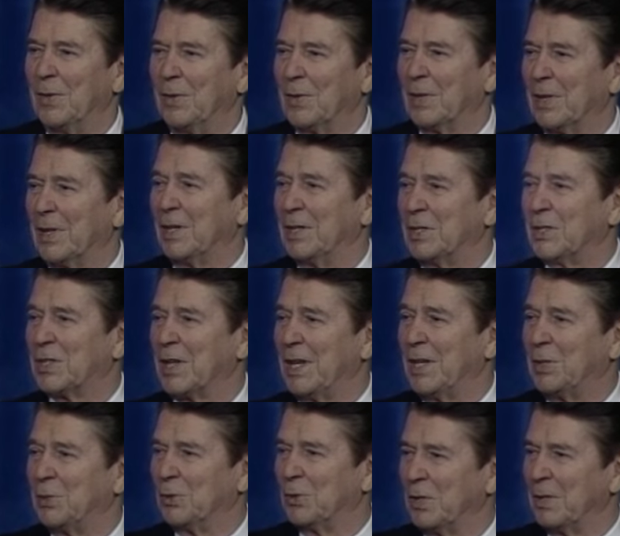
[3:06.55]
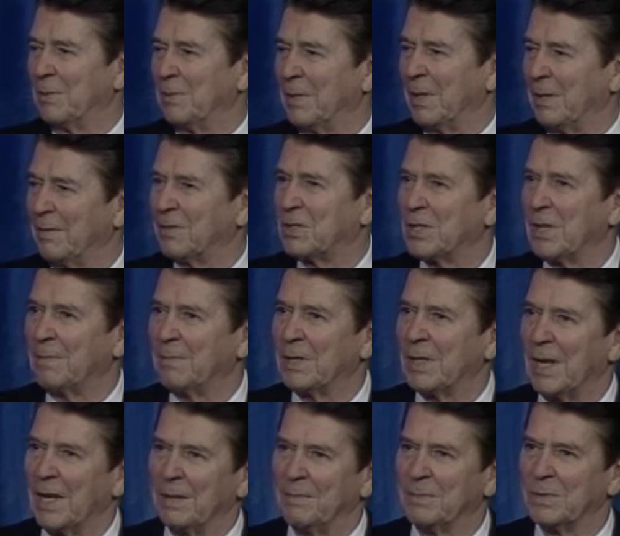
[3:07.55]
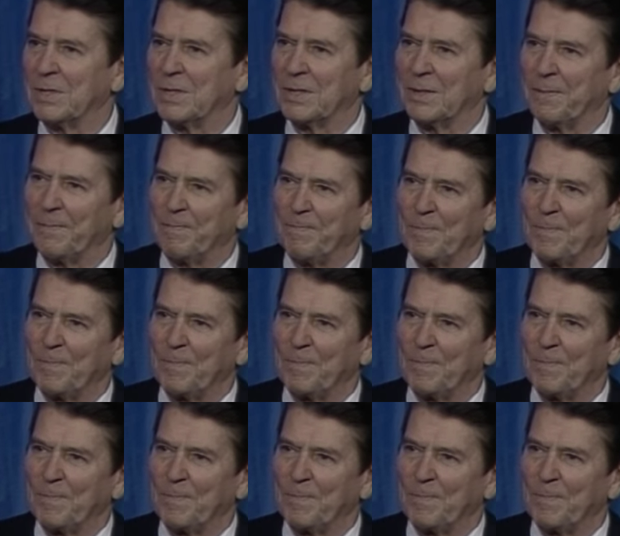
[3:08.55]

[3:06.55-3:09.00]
or at least say to them that if sometimes